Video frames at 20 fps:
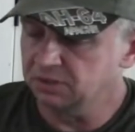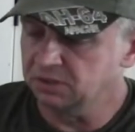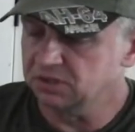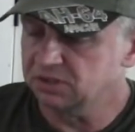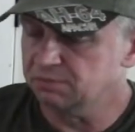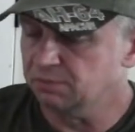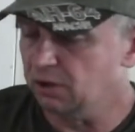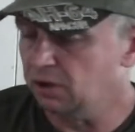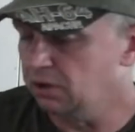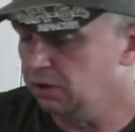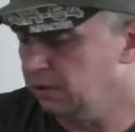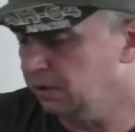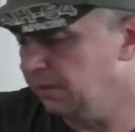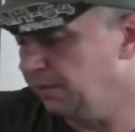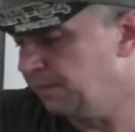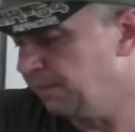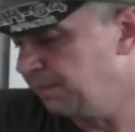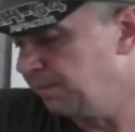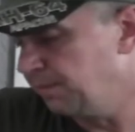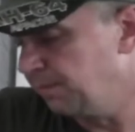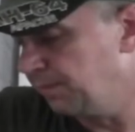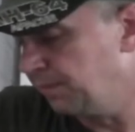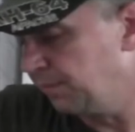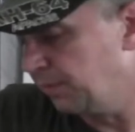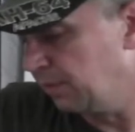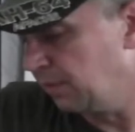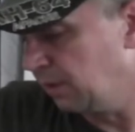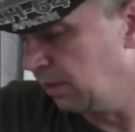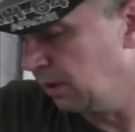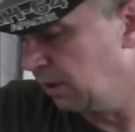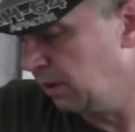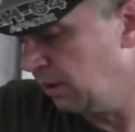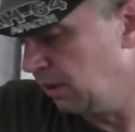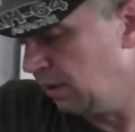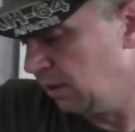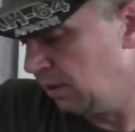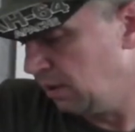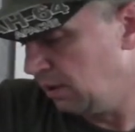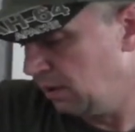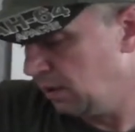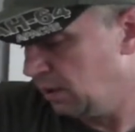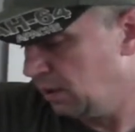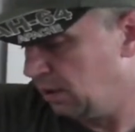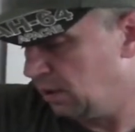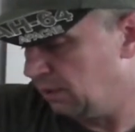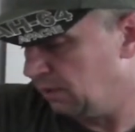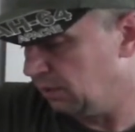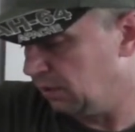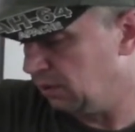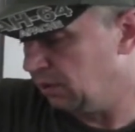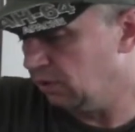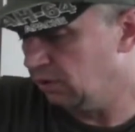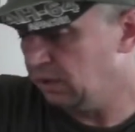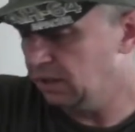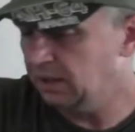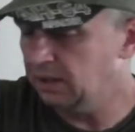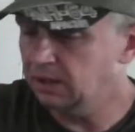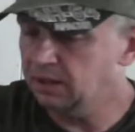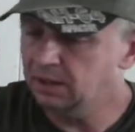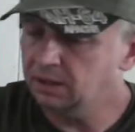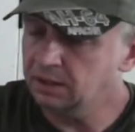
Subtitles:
smaller, I'm going to go ahead